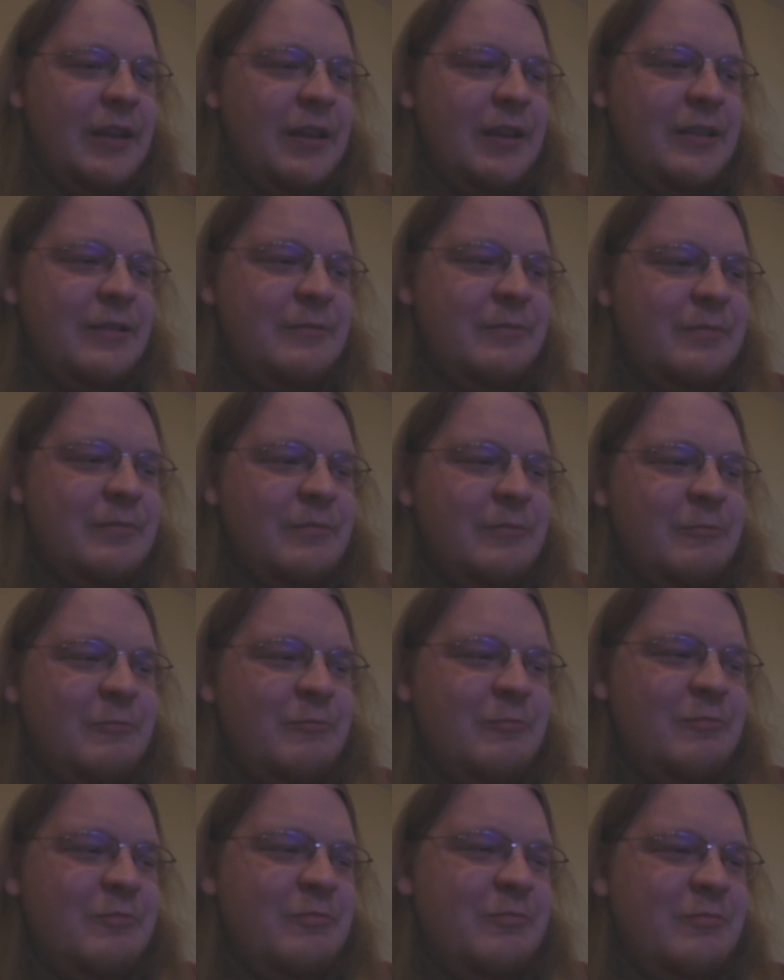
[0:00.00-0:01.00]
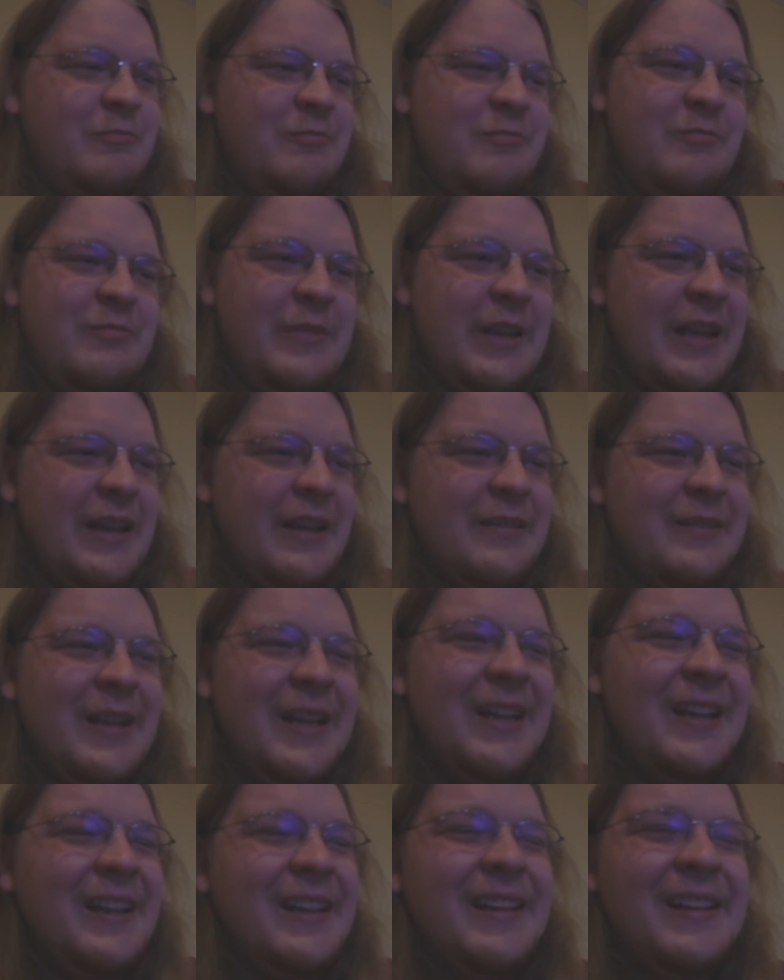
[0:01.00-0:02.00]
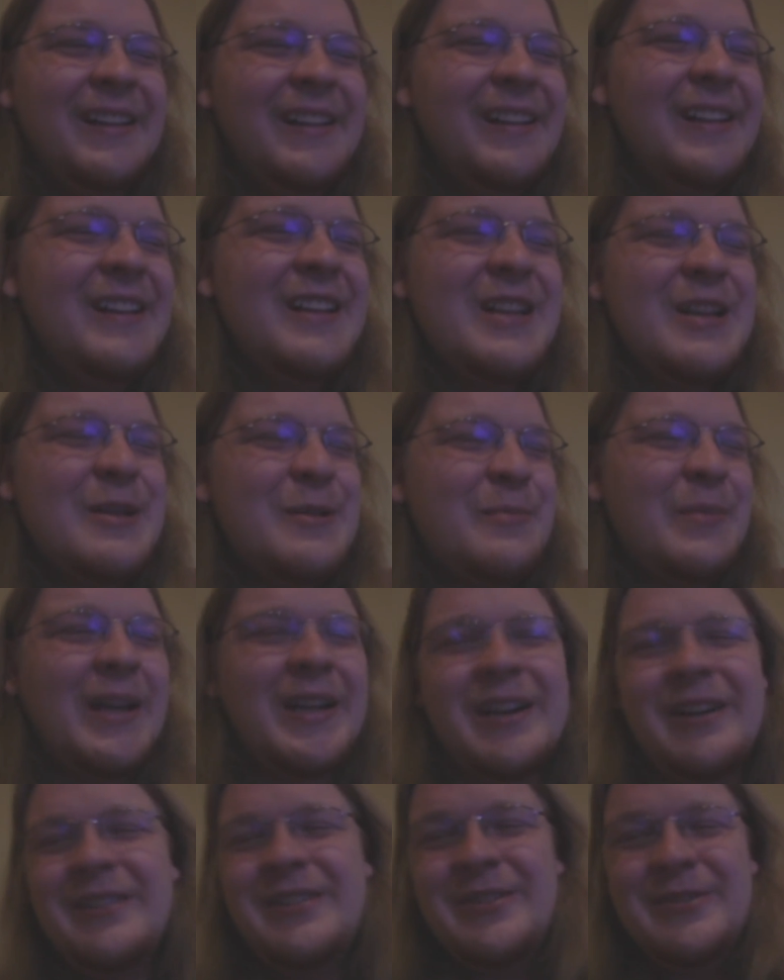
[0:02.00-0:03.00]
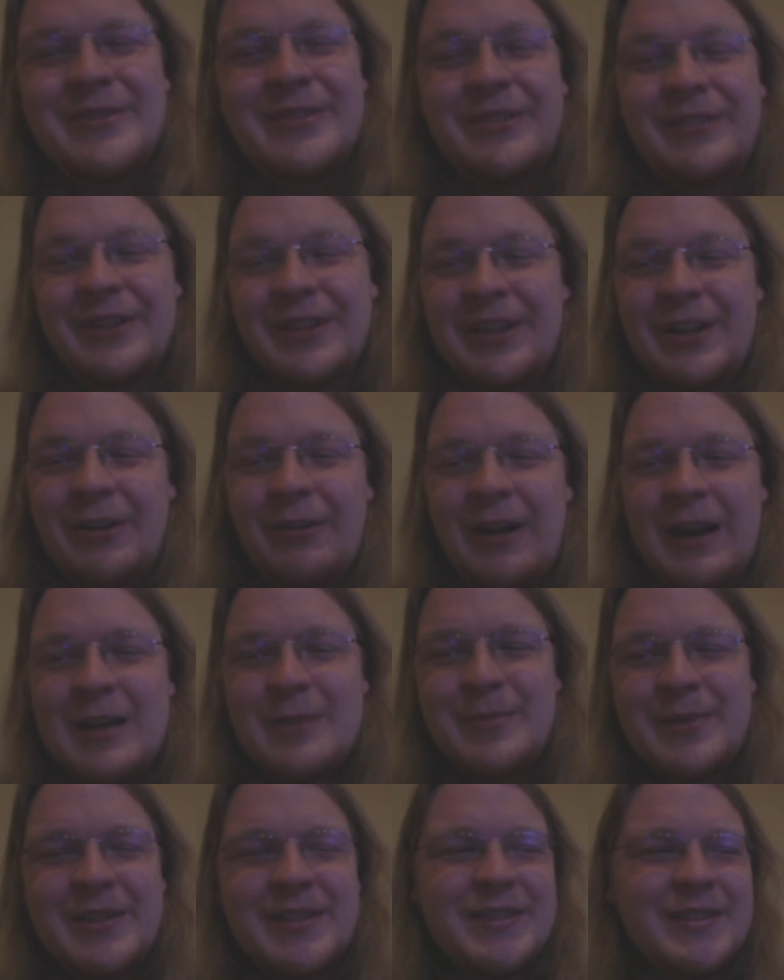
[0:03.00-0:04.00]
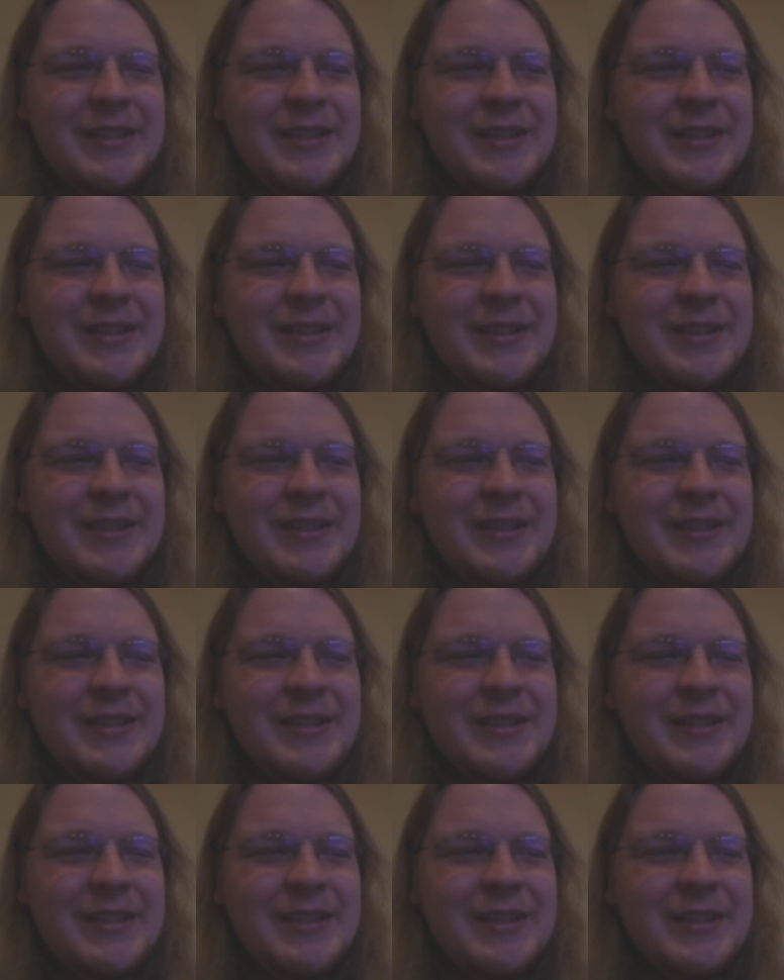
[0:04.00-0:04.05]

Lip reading: and yeah, my cartoons are really crappy,